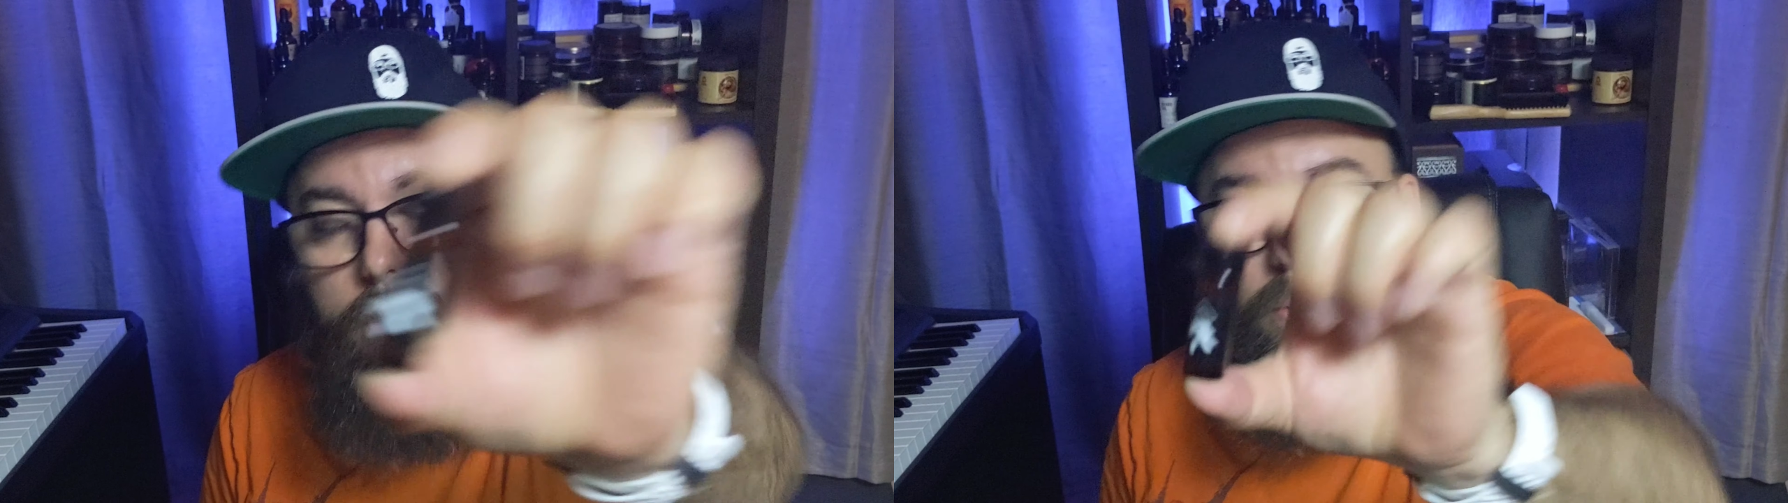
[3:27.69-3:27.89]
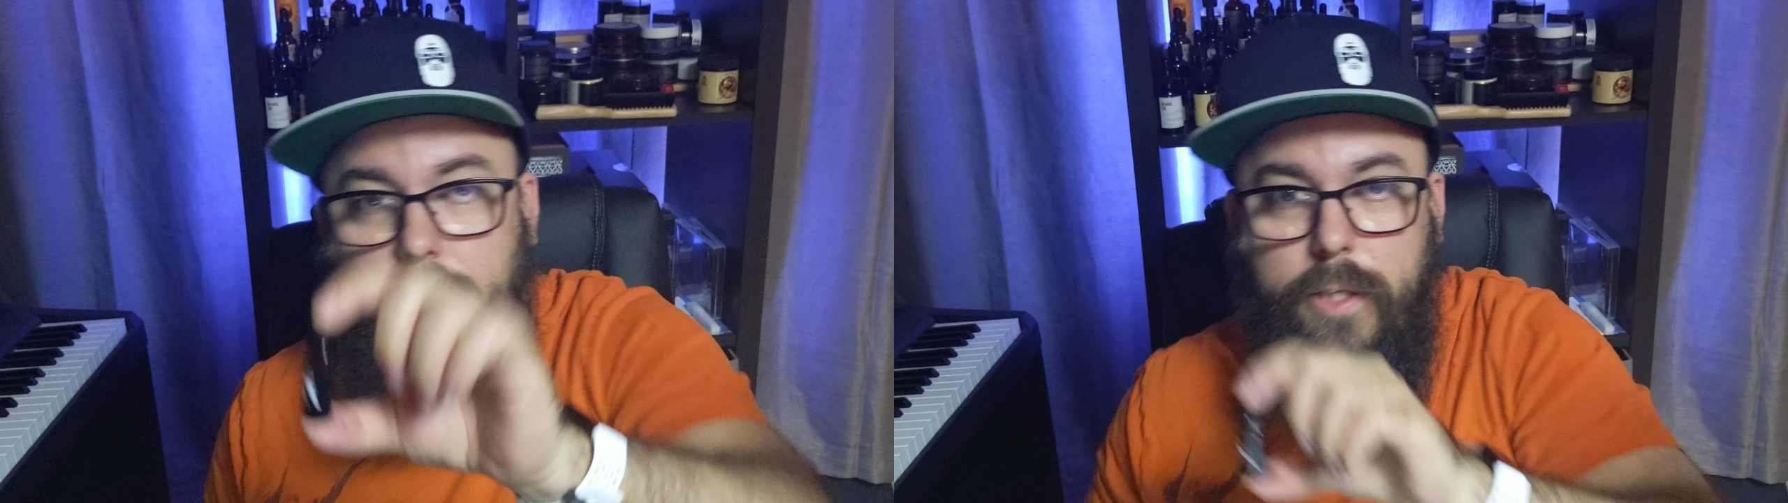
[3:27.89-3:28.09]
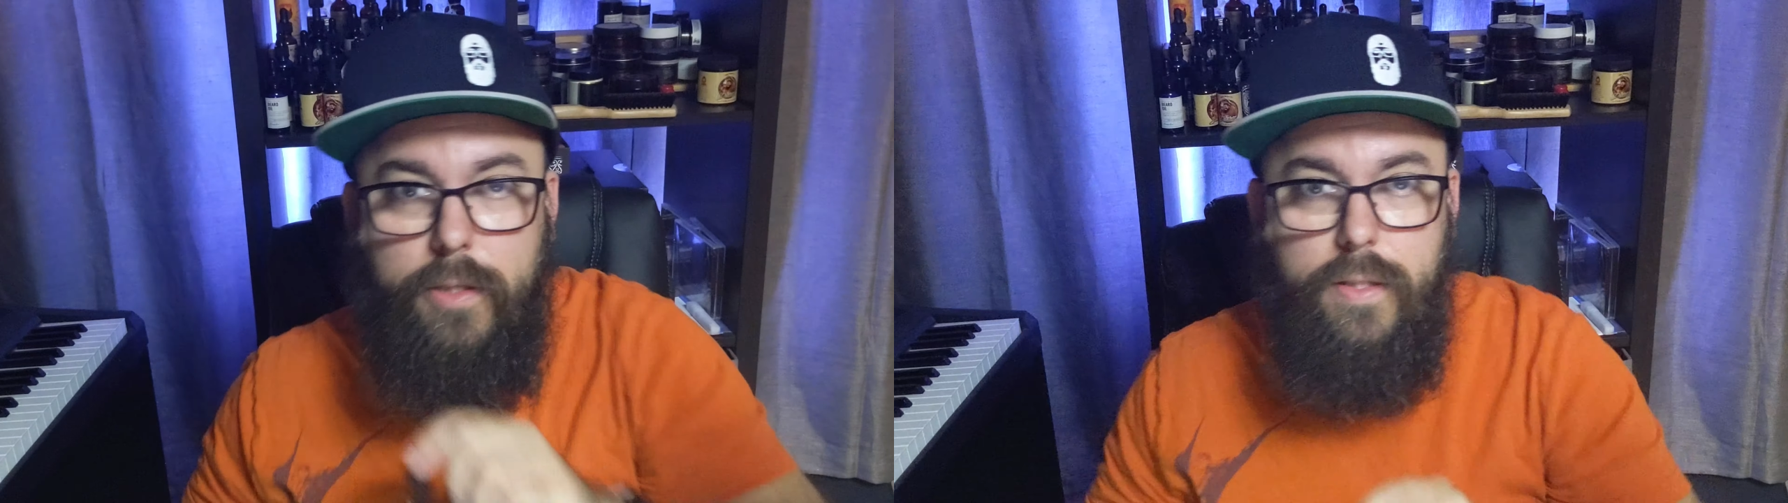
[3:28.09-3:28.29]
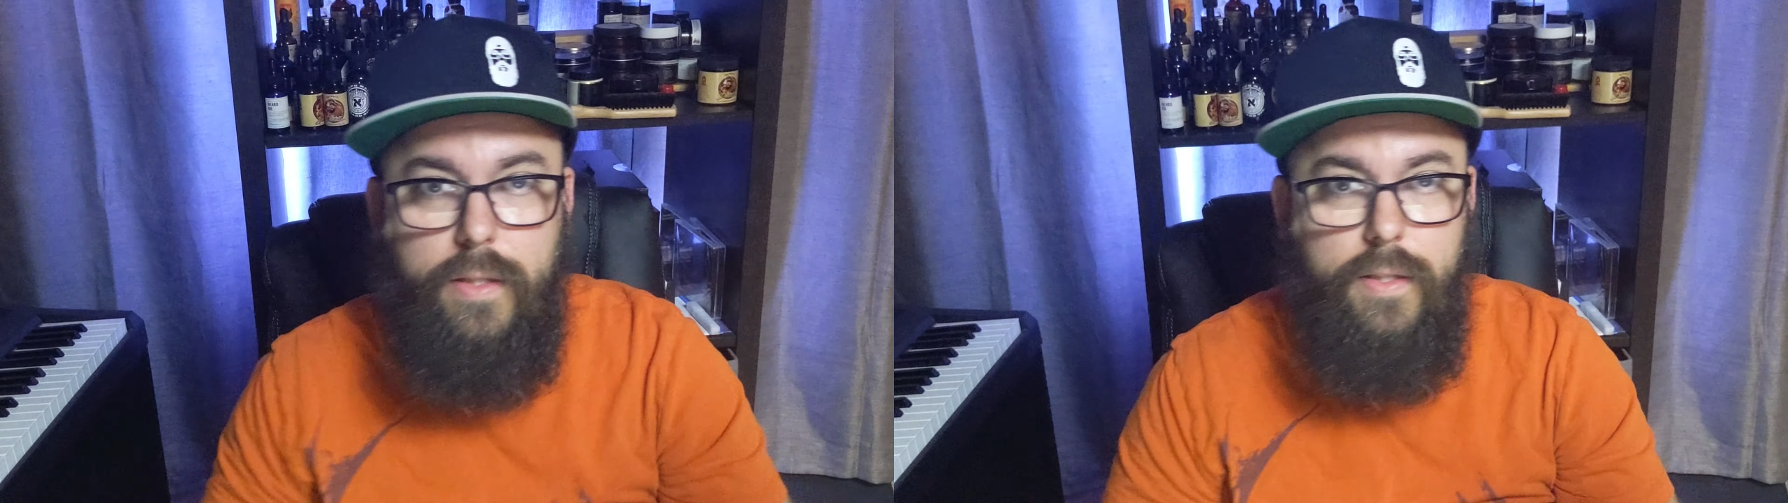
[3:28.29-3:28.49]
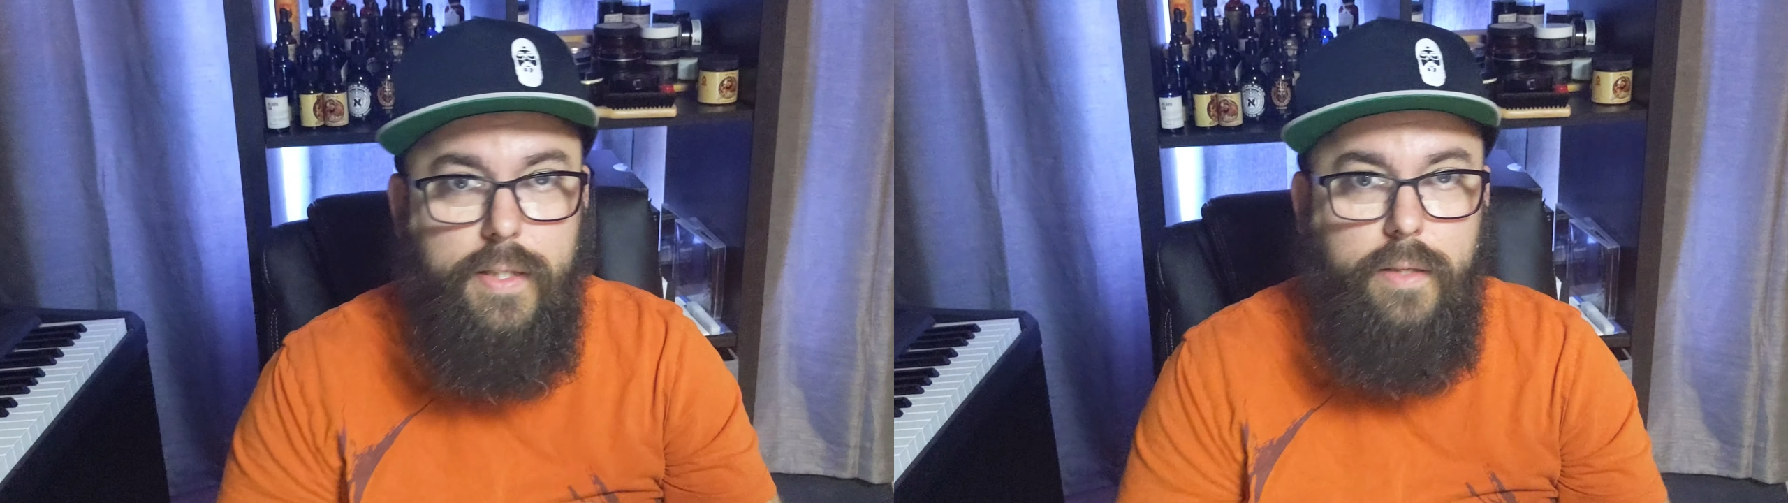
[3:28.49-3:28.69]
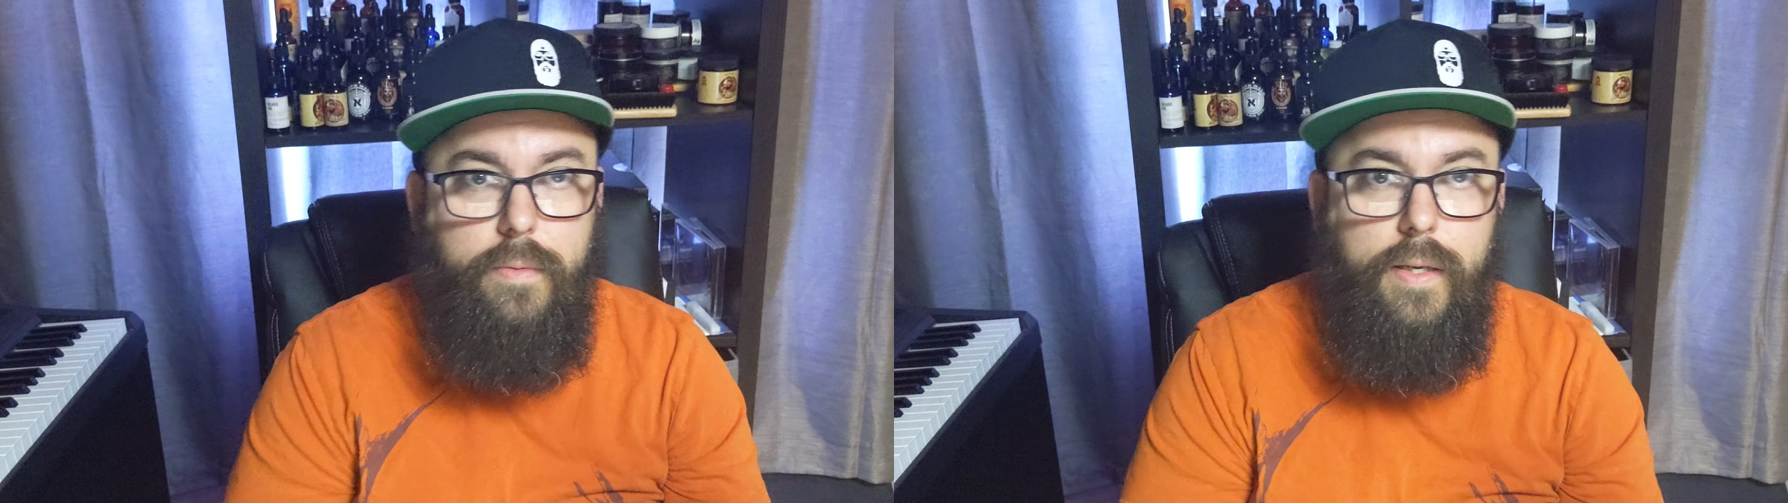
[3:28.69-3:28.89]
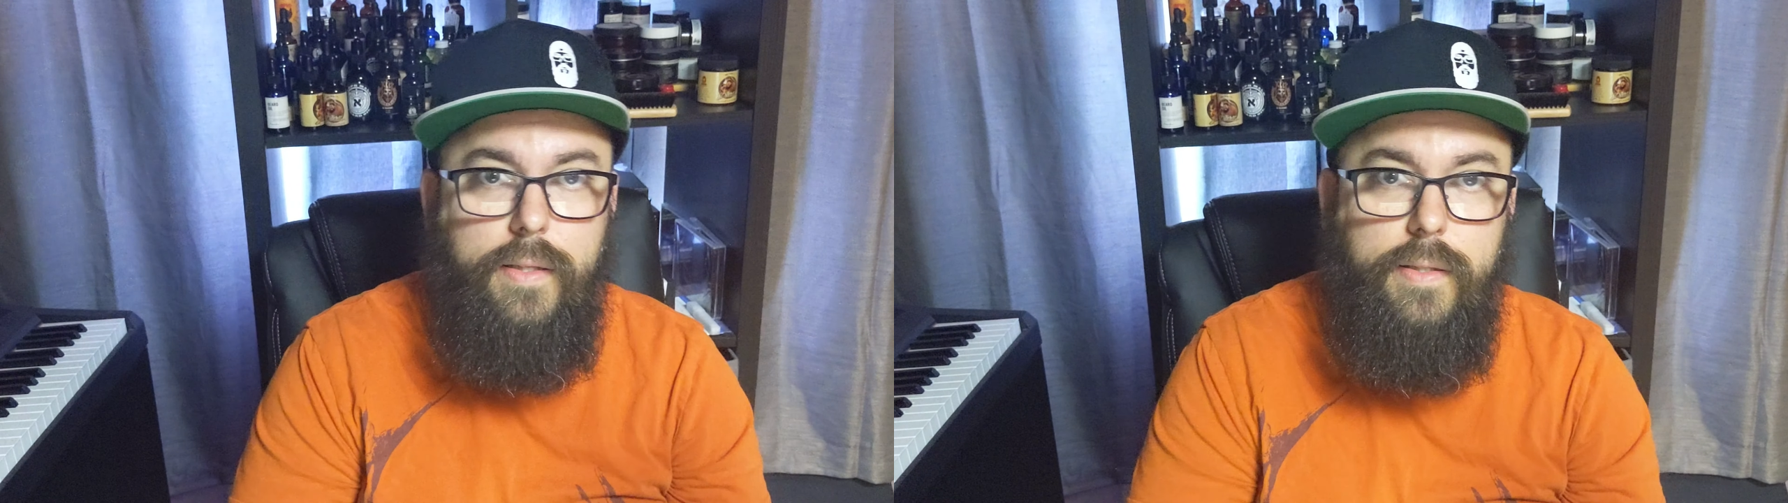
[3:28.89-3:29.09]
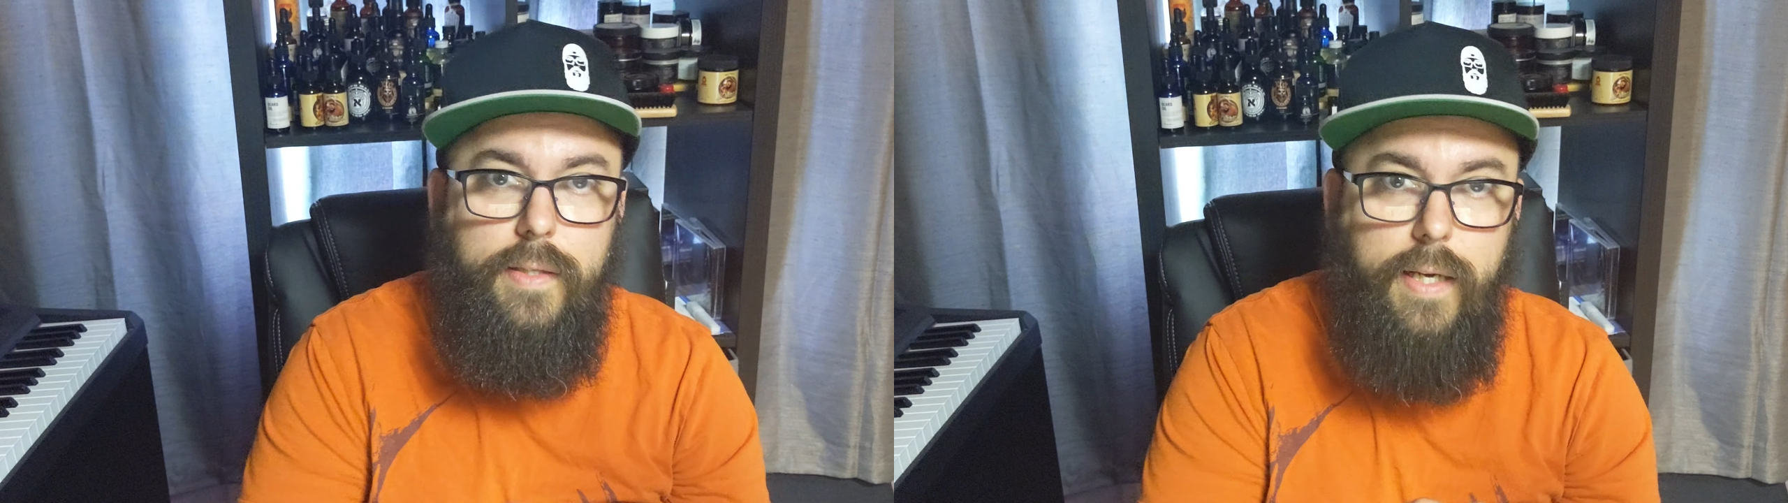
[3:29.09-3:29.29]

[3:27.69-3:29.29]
I'm really interested to see what